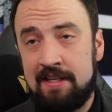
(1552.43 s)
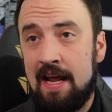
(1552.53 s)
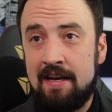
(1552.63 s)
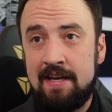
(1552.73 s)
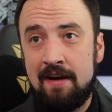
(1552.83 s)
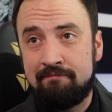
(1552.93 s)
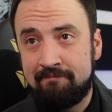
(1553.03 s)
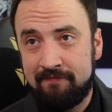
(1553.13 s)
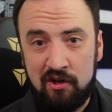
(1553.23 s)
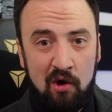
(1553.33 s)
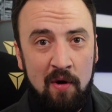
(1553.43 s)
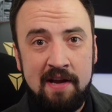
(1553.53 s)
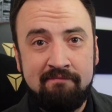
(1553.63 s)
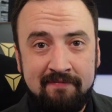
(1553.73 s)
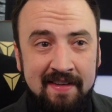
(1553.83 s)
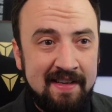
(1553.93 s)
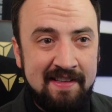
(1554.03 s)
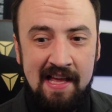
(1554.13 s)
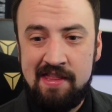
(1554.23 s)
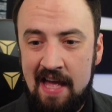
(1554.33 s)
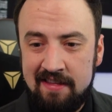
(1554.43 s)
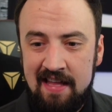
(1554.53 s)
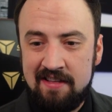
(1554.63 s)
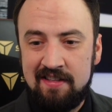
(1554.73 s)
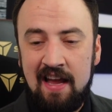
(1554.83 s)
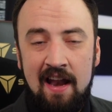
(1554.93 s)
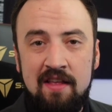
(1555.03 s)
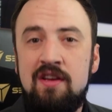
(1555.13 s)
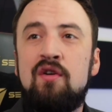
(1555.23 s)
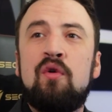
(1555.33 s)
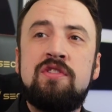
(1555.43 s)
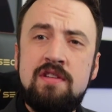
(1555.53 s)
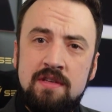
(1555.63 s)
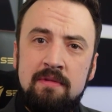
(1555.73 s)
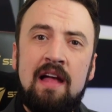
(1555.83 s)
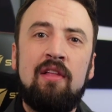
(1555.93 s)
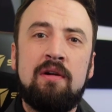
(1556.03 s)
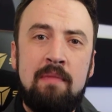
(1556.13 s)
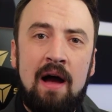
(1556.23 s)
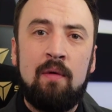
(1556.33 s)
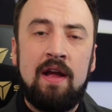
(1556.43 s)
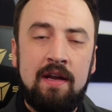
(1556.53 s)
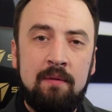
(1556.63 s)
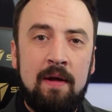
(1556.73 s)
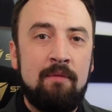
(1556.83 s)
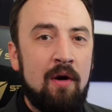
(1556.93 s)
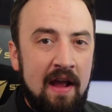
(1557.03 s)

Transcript: Get out of town. Go away. That's the kind of, or send some of that luck my way anyway.